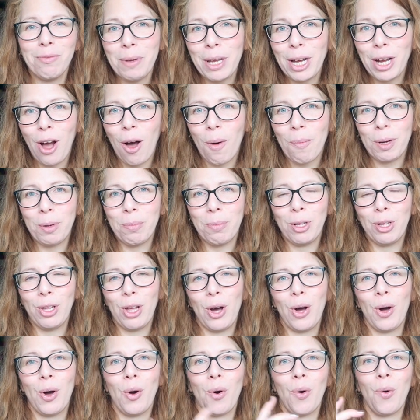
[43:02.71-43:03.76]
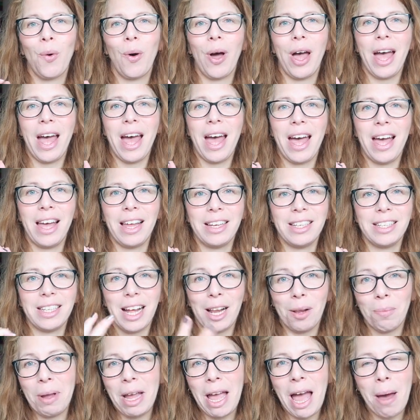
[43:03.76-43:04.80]
leave me a comment below and
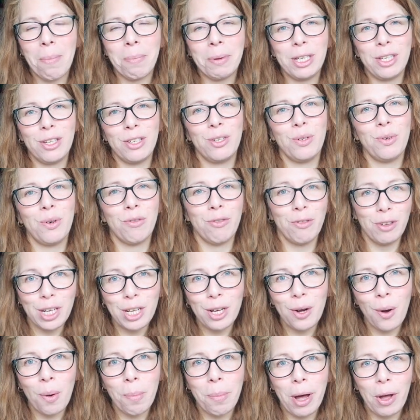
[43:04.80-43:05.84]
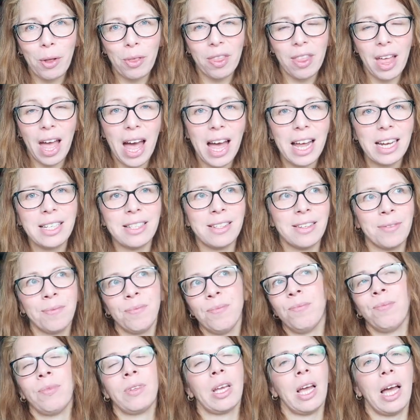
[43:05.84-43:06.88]
I'll be happy to do a video about that.
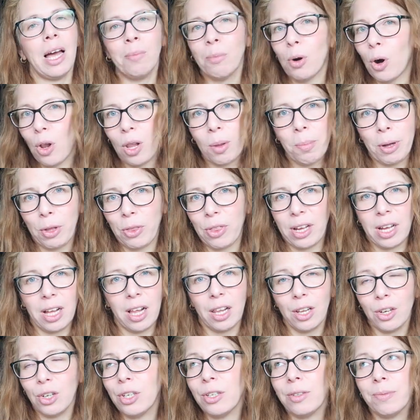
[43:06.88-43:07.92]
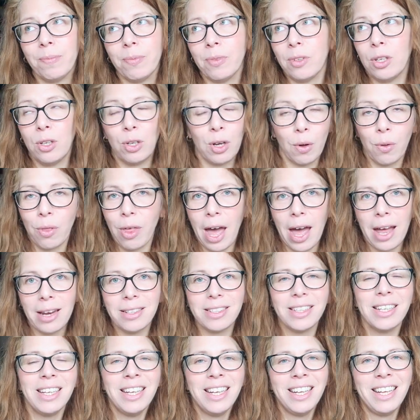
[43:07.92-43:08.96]
I'm all about the color, you know
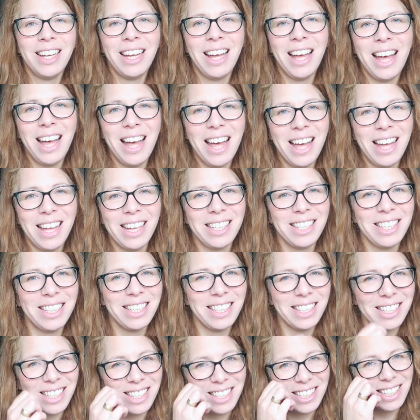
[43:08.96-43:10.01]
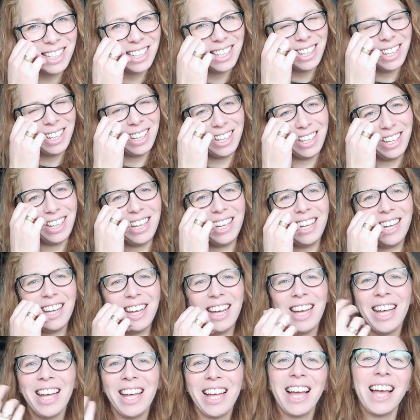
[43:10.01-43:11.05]
that. And
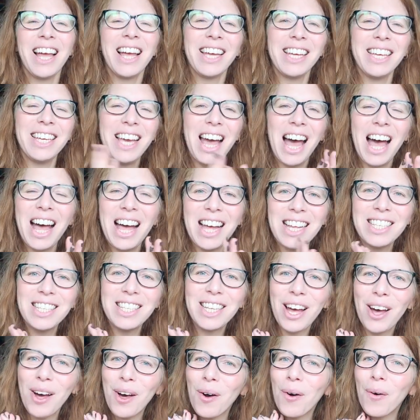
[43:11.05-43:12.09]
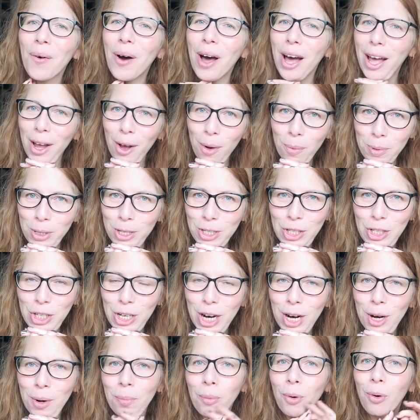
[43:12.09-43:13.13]
yeah, so I hope to
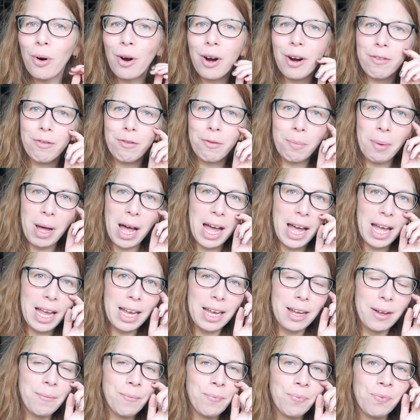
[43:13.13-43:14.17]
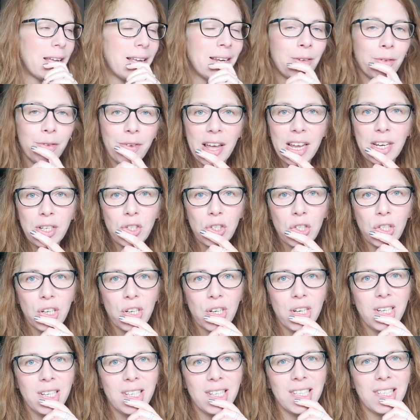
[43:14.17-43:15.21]
share more of my
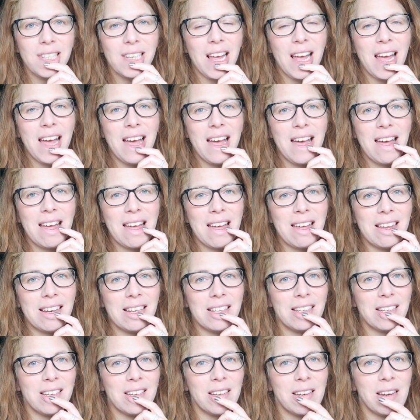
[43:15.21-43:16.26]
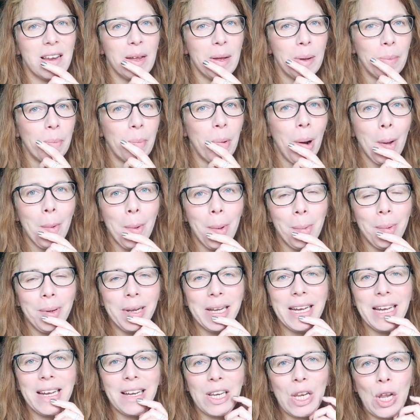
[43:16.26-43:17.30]
adventures, and
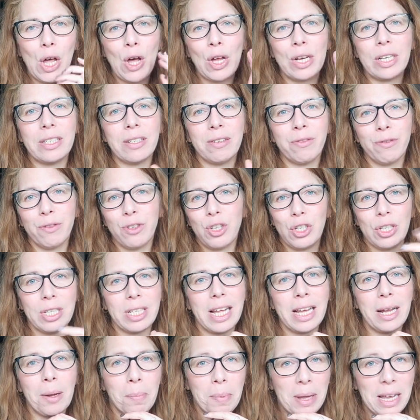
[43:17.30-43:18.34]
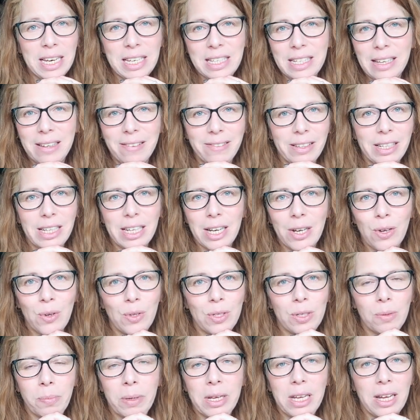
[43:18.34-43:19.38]
probably a lot of just like painting
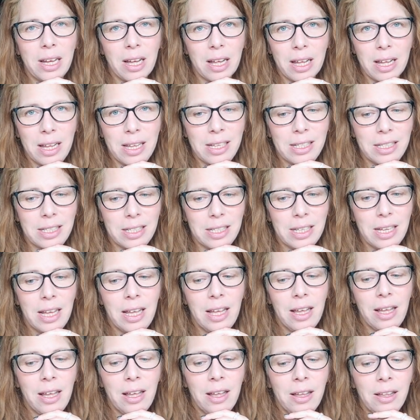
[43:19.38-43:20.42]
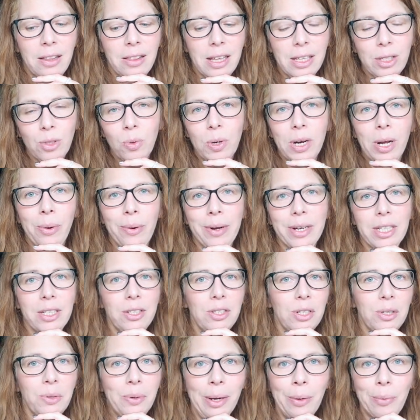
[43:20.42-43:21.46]
videos, because that's what I want
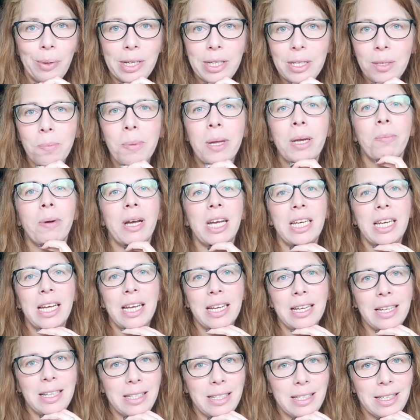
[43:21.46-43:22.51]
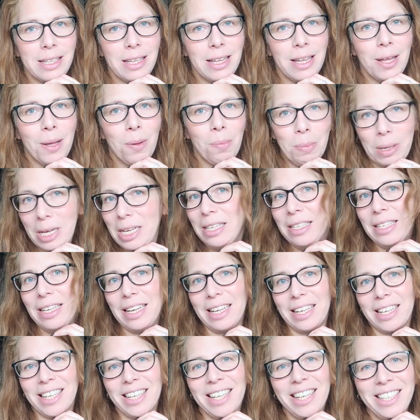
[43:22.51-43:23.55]
to do. I want to spend my days
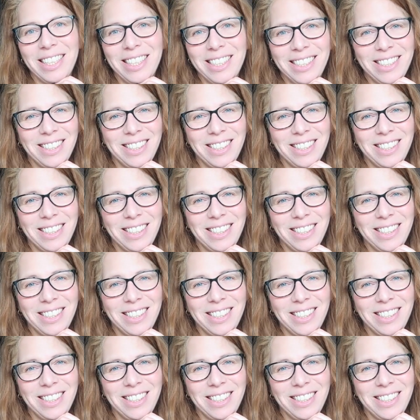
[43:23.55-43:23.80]
painting.